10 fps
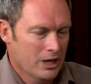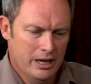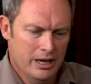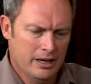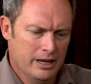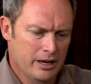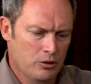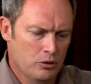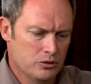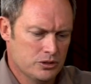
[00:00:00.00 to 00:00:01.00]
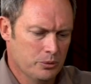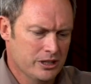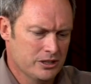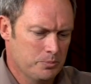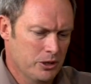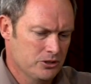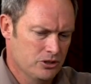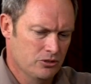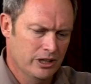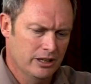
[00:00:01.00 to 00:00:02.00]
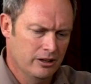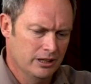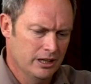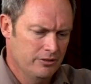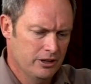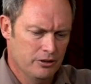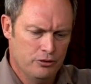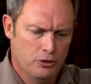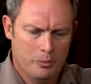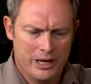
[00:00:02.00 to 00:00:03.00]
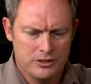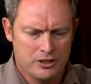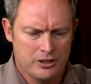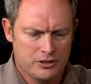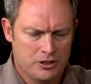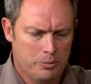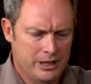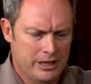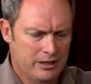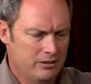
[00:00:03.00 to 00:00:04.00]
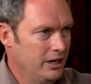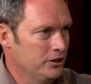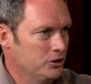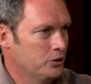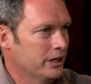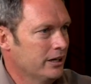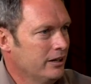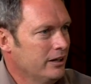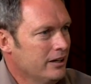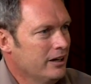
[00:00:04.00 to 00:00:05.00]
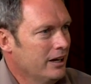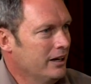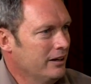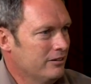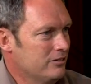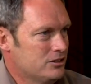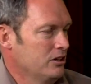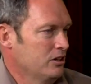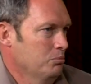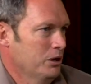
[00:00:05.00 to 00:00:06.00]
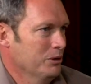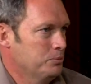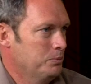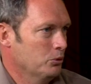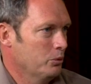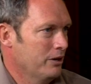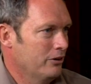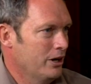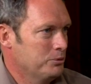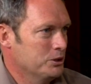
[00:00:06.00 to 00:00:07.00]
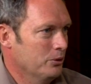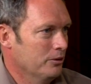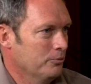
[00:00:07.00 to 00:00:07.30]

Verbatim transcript: And uh, so we expose the reload lever, the four buttons on the top here, and the trigger. And wow. so you can pretty much build whatever apps you want.